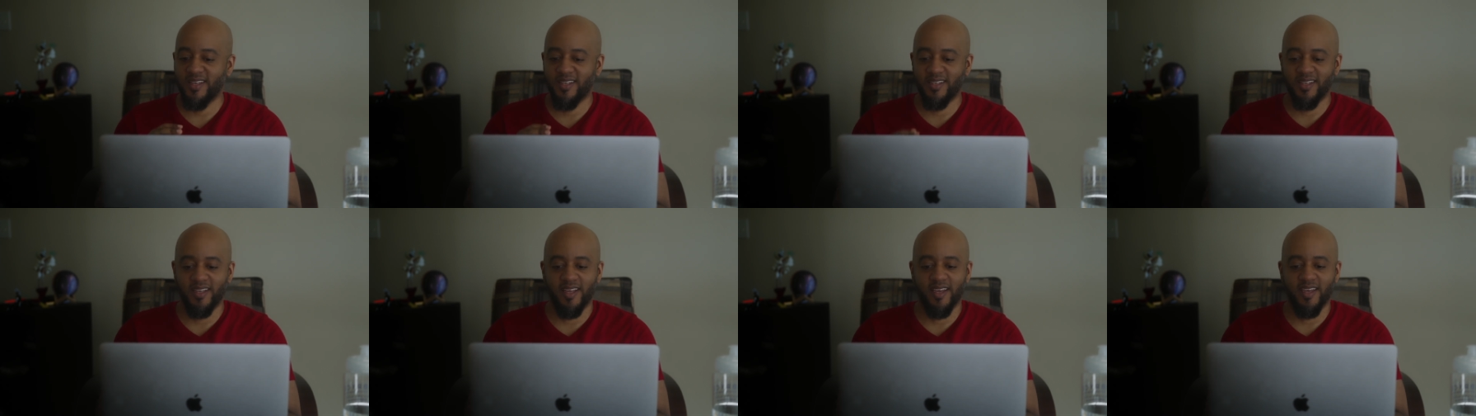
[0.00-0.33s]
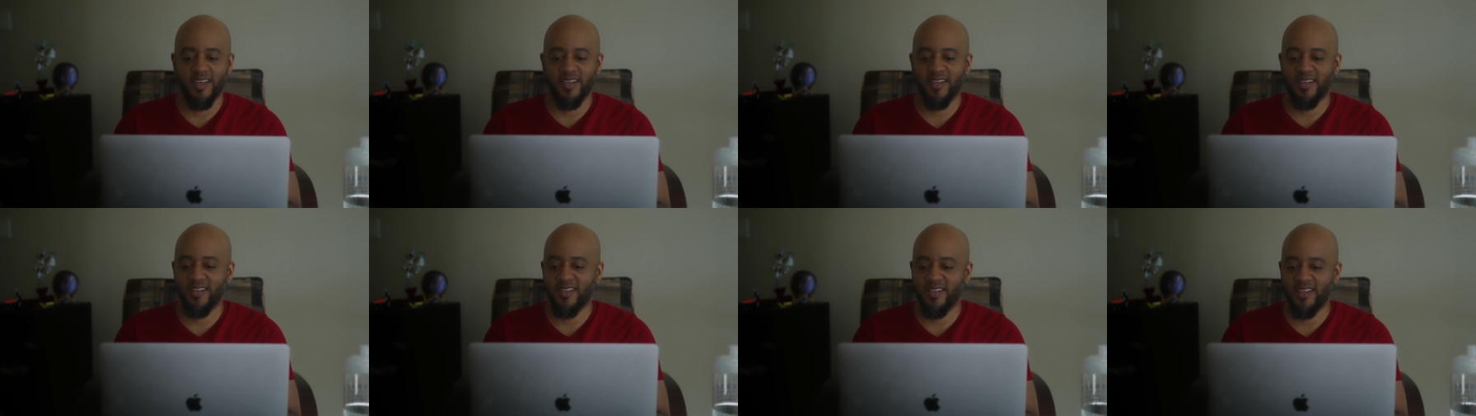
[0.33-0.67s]
Like,
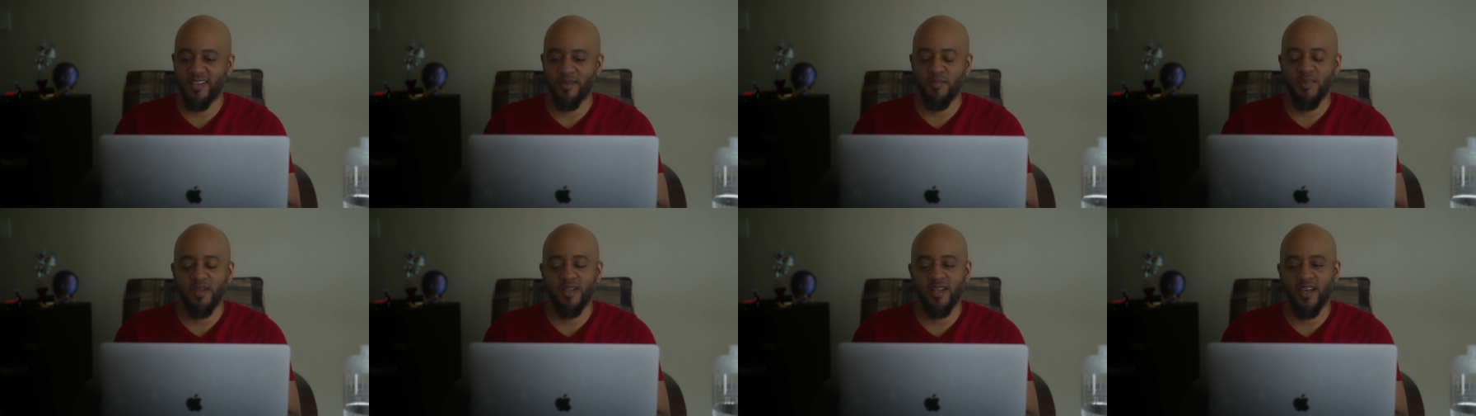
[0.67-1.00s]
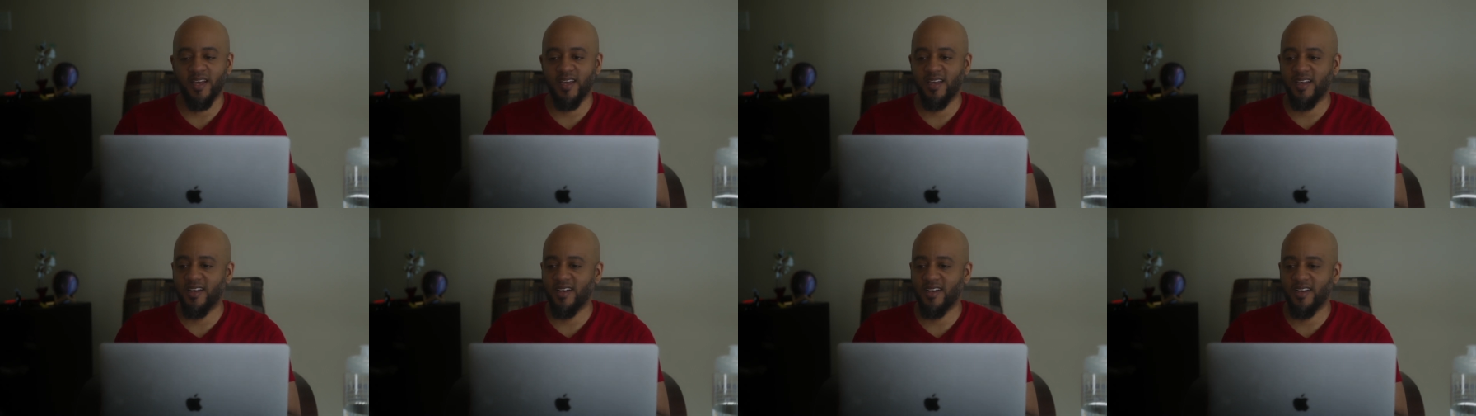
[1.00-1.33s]
give me
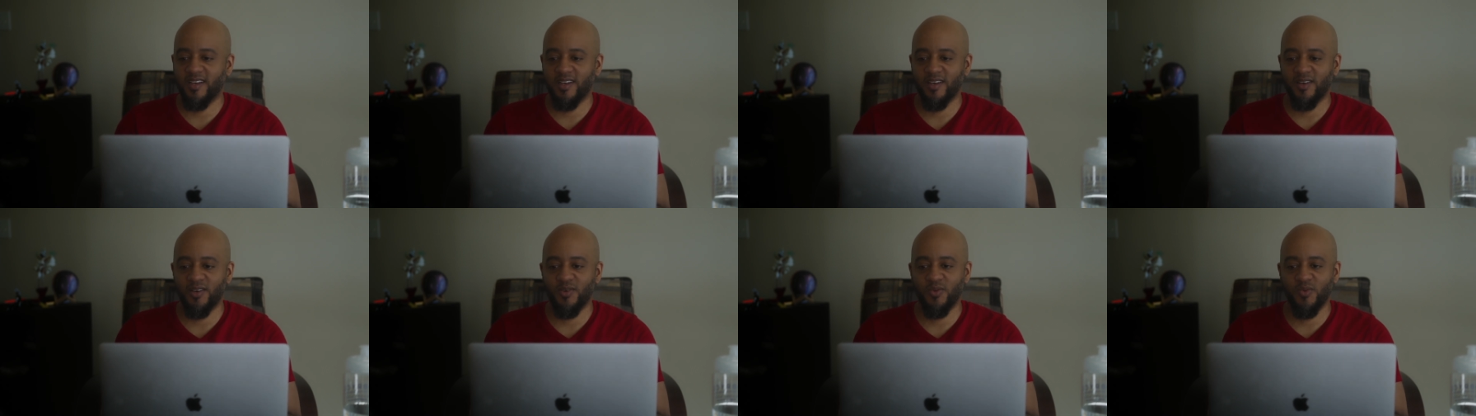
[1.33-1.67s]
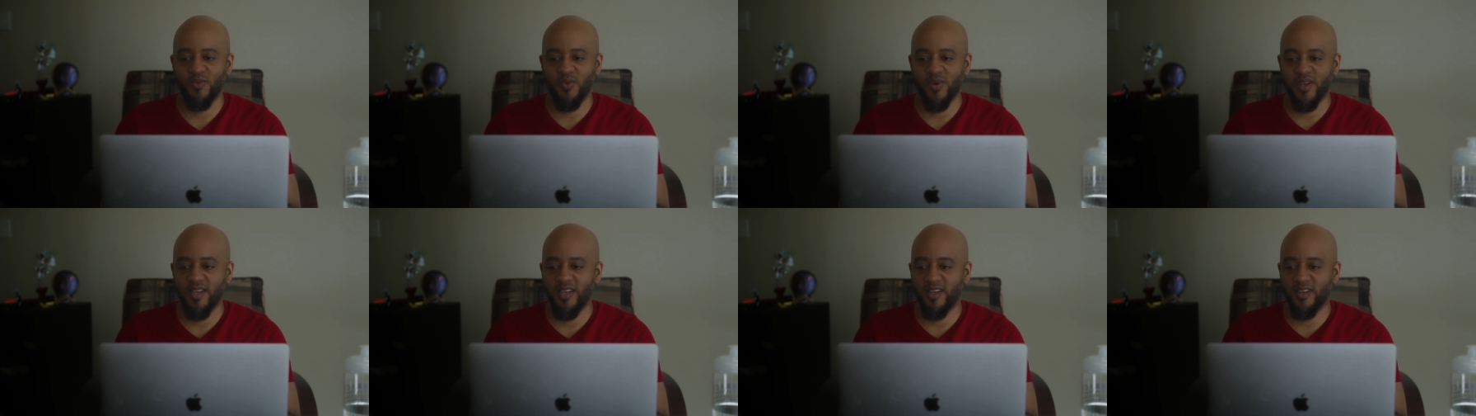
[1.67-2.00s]
like a
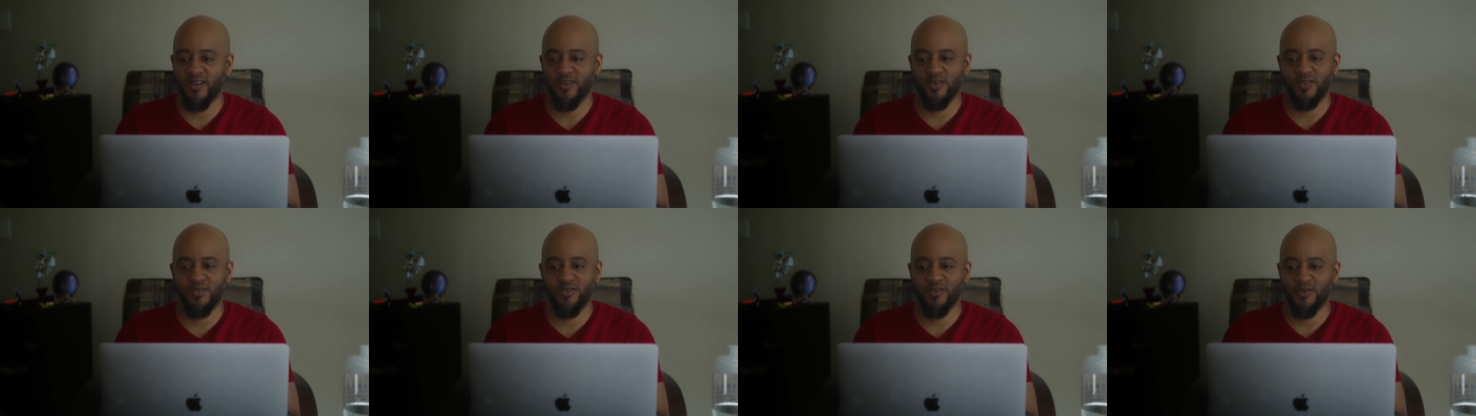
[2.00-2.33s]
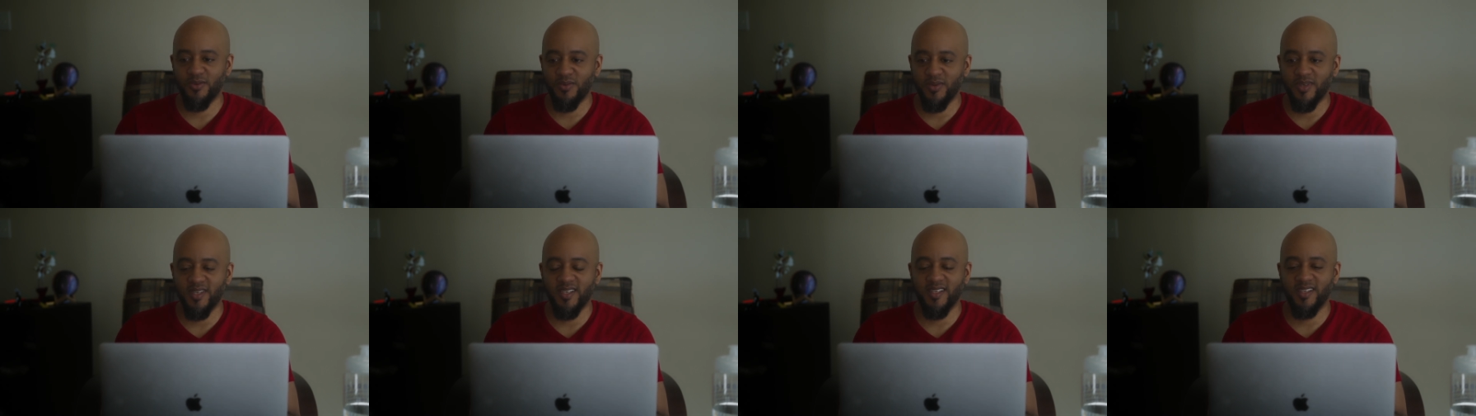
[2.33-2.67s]
week or two
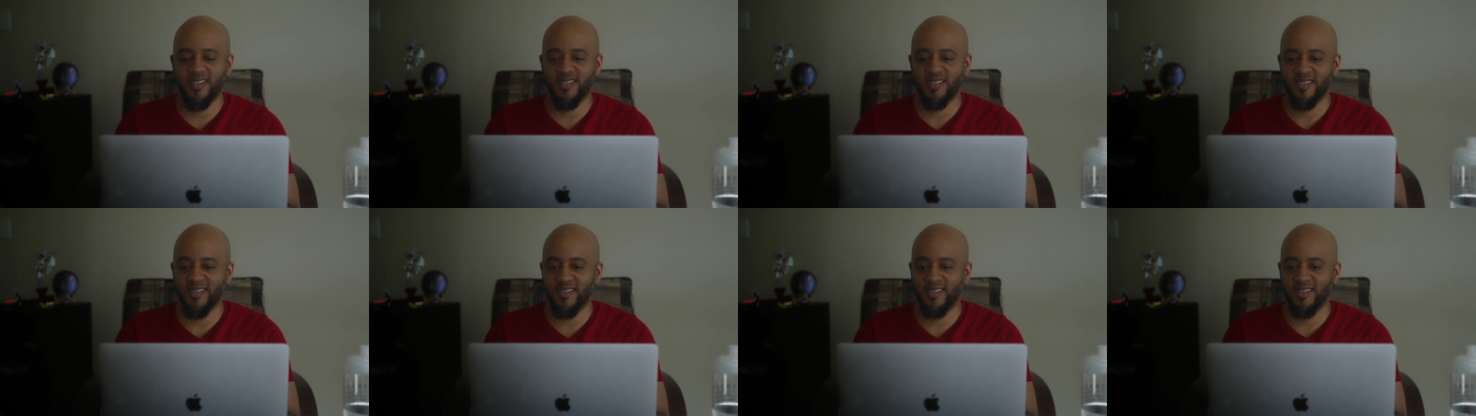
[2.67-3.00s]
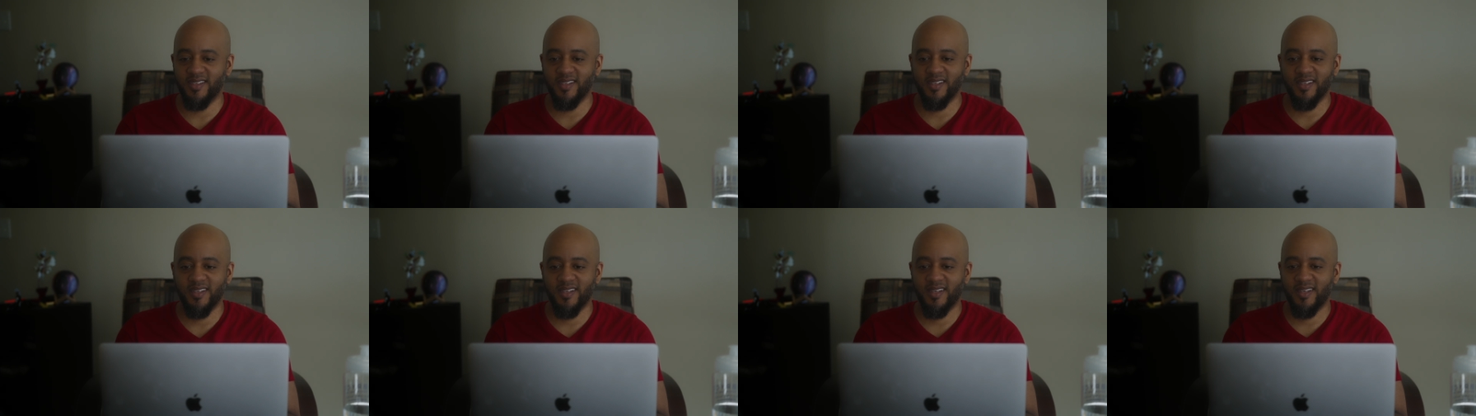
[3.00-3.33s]
weeks
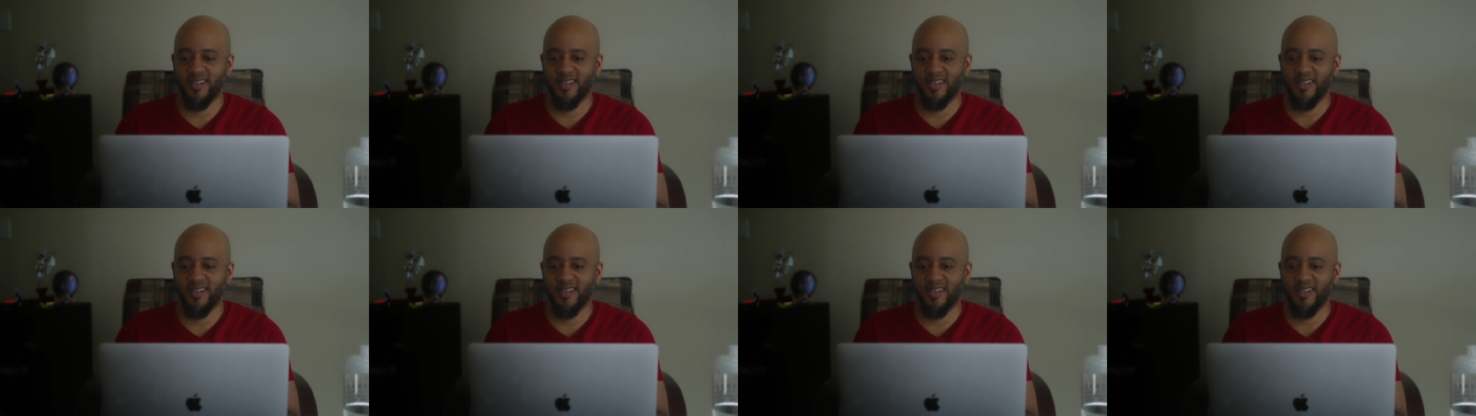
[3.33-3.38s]
and